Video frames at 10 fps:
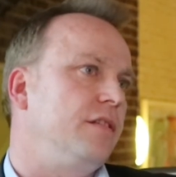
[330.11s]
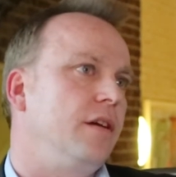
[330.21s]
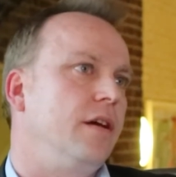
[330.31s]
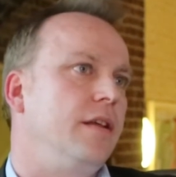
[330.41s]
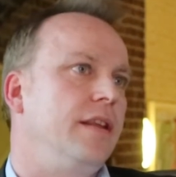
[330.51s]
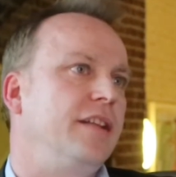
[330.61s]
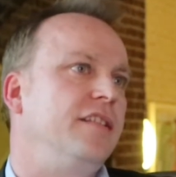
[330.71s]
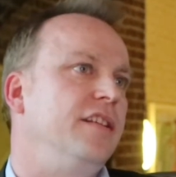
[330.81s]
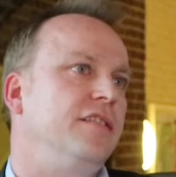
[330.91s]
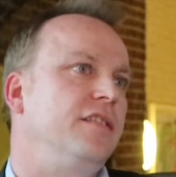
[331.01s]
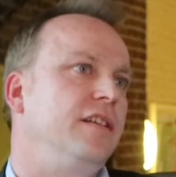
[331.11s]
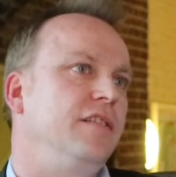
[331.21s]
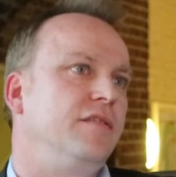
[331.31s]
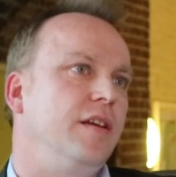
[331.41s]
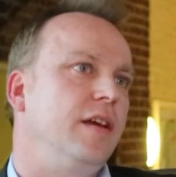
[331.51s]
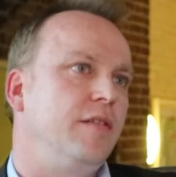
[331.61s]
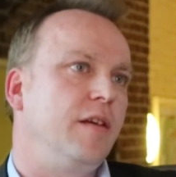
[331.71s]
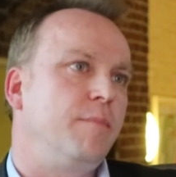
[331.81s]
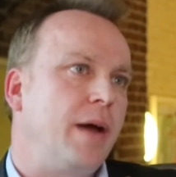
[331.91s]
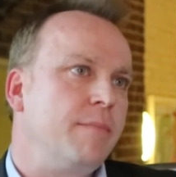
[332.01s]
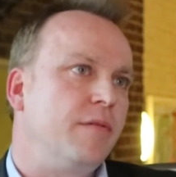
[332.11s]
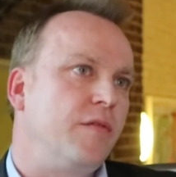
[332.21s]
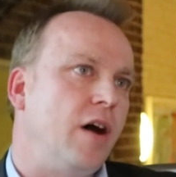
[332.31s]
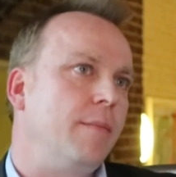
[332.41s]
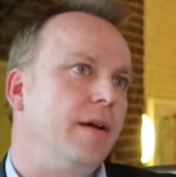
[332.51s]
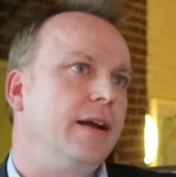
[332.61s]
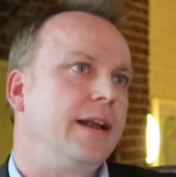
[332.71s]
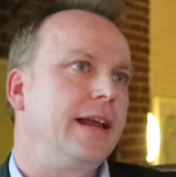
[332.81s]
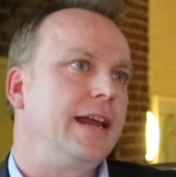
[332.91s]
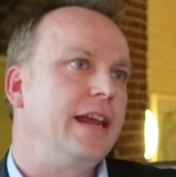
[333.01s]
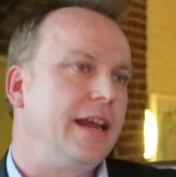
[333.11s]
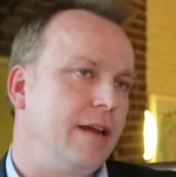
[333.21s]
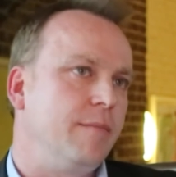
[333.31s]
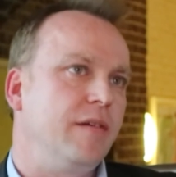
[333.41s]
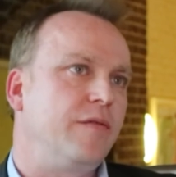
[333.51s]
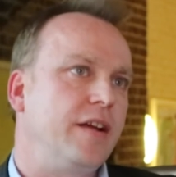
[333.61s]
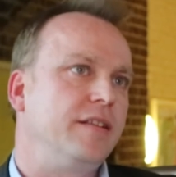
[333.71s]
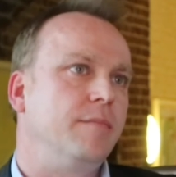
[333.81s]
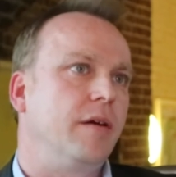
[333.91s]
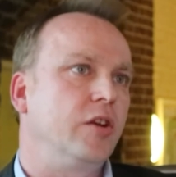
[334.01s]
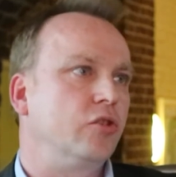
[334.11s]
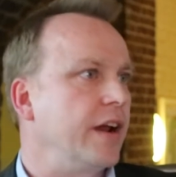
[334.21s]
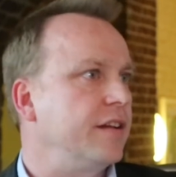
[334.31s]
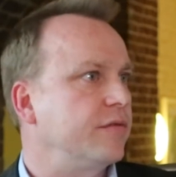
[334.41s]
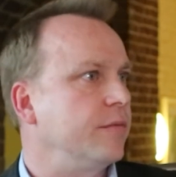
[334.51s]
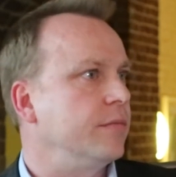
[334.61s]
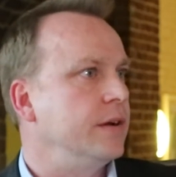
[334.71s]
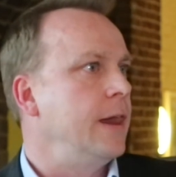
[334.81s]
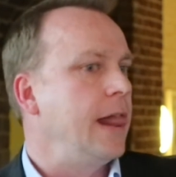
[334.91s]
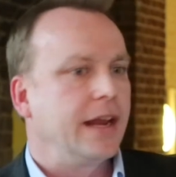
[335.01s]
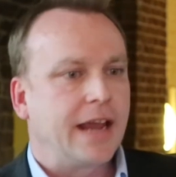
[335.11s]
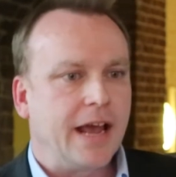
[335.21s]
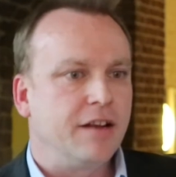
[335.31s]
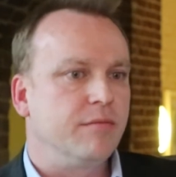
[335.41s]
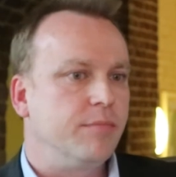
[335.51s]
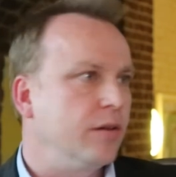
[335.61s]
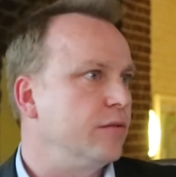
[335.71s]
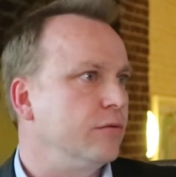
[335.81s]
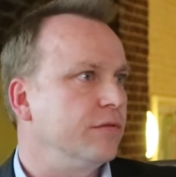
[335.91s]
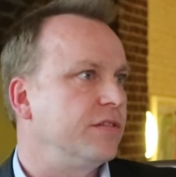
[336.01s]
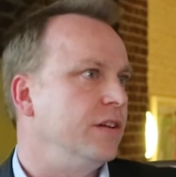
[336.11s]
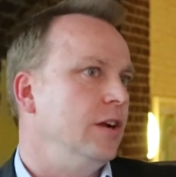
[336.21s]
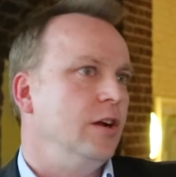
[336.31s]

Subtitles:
and that is that if paper fibre it can be affected by the dregs from cans and bottles